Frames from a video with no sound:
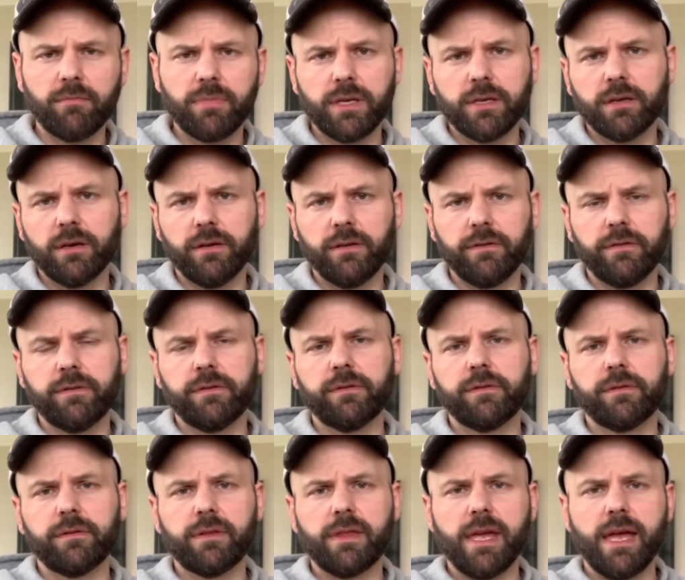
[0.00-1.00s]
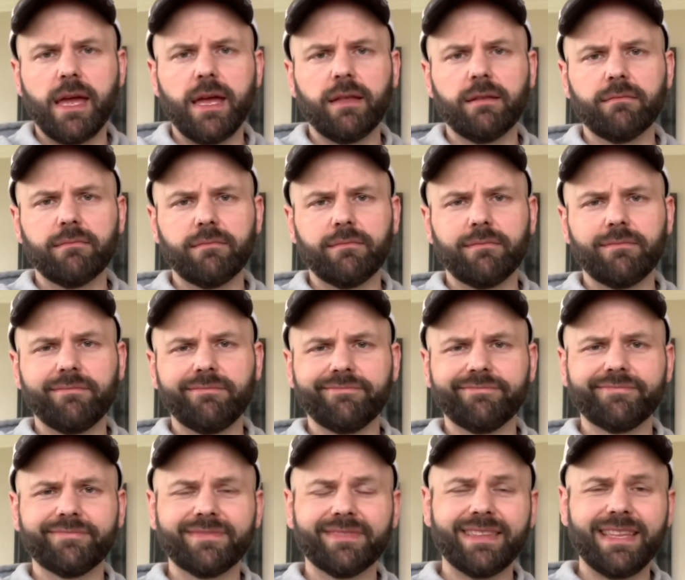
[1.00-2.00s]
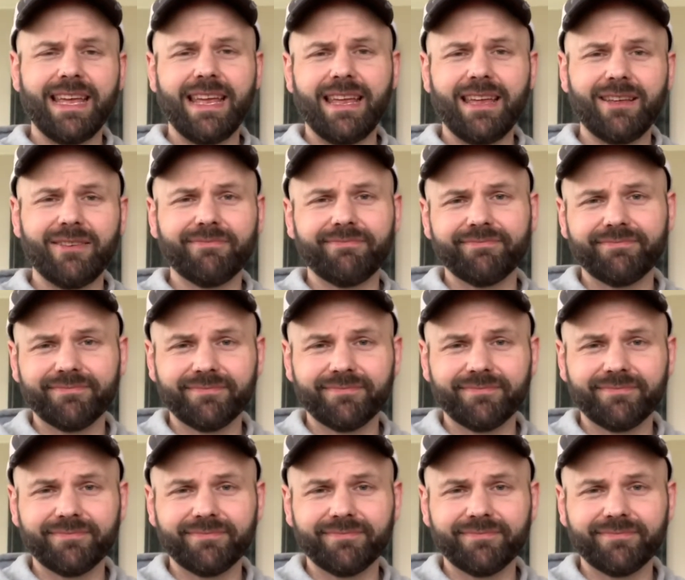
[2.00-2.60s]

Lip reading: because they,